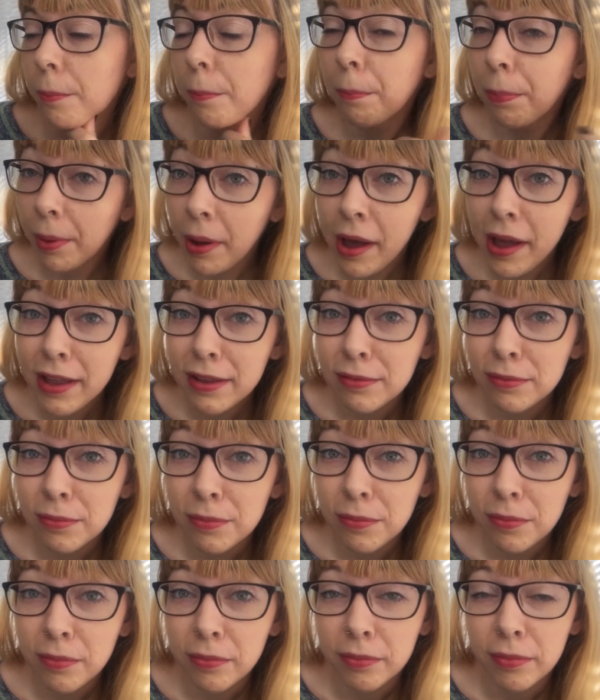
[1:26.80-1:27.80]
But
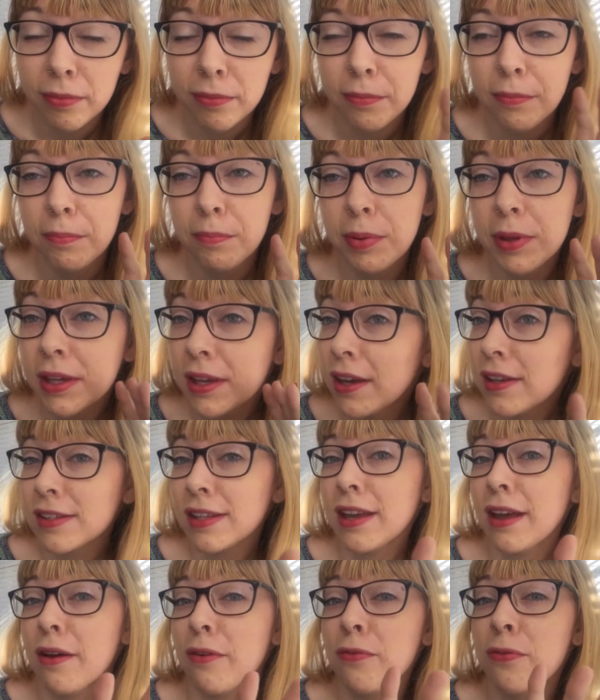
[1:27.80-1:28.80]
because
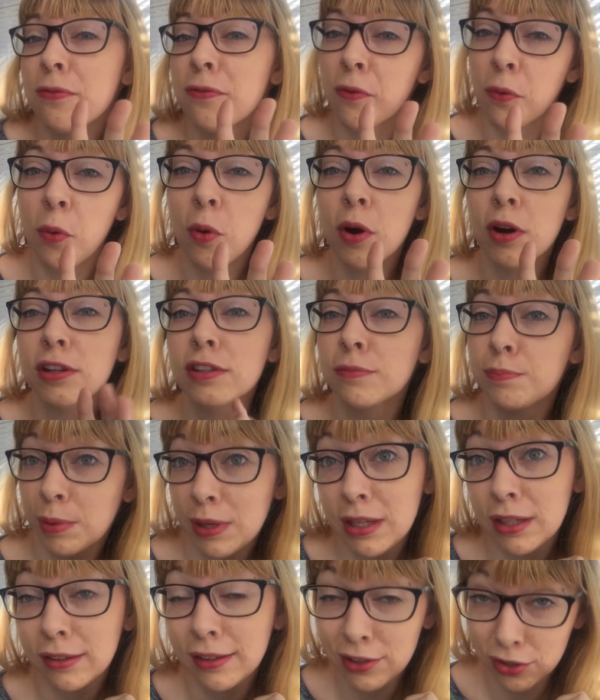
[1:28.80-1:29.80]
I have 4
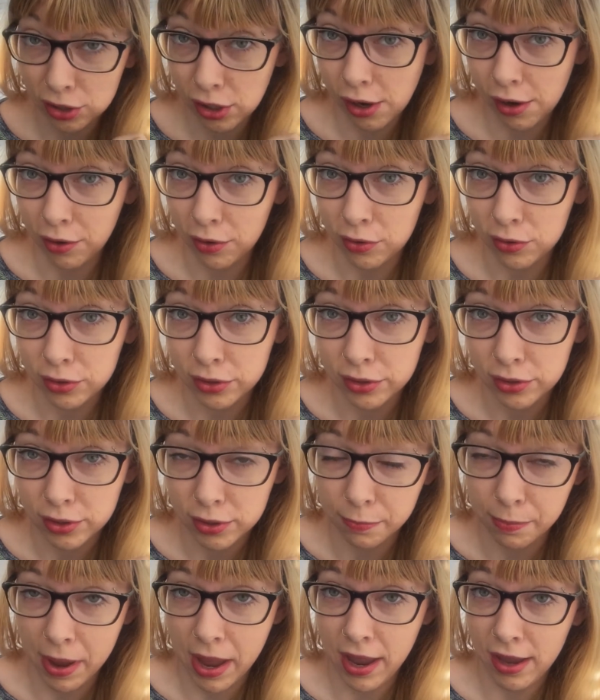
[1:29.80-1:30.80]
spindly chairs
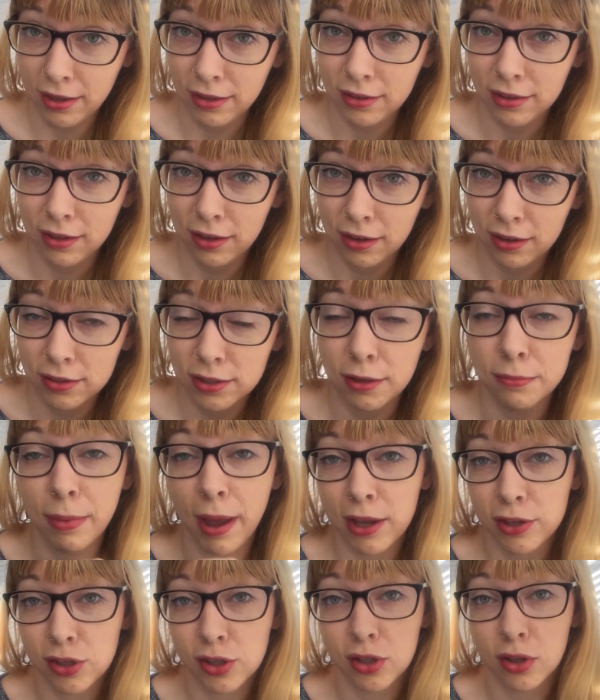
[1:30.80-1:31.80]
to paint to
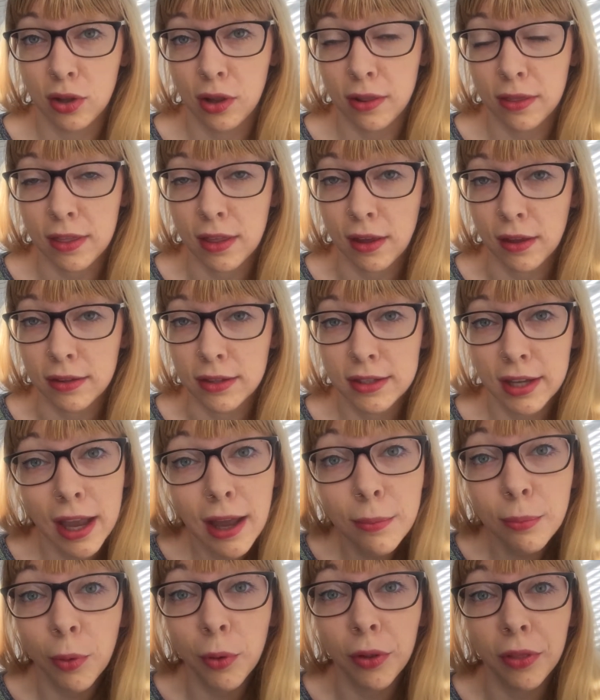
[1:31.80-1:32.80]
match the
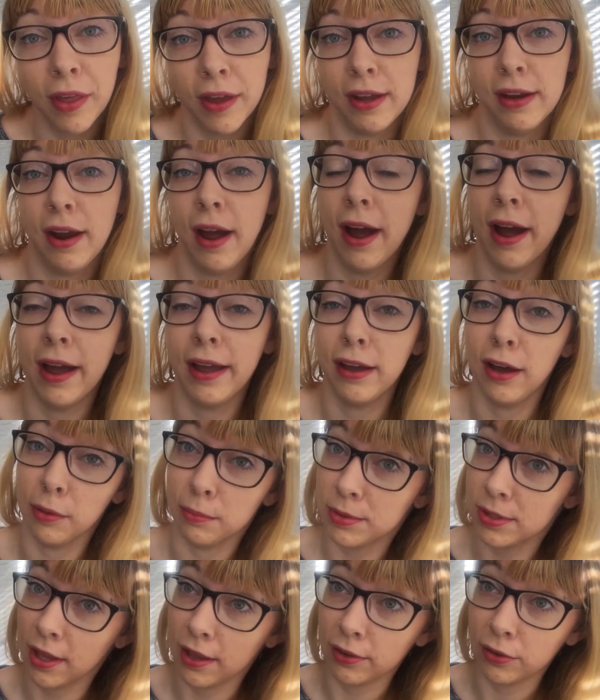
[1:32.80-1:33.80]
table that I
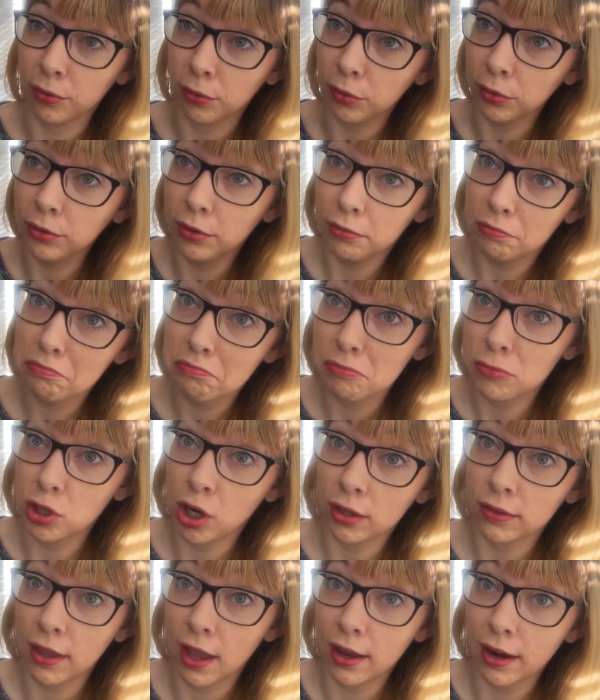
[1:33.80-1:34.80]
upcycled,
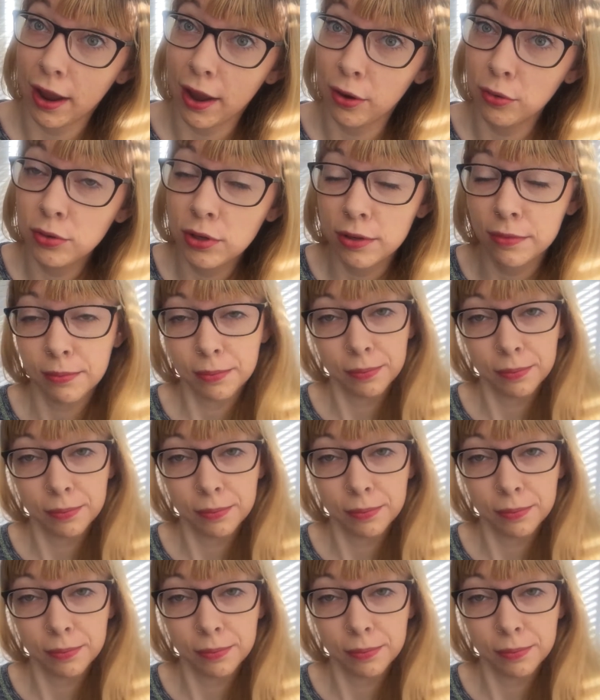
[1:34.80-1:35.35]
check that out,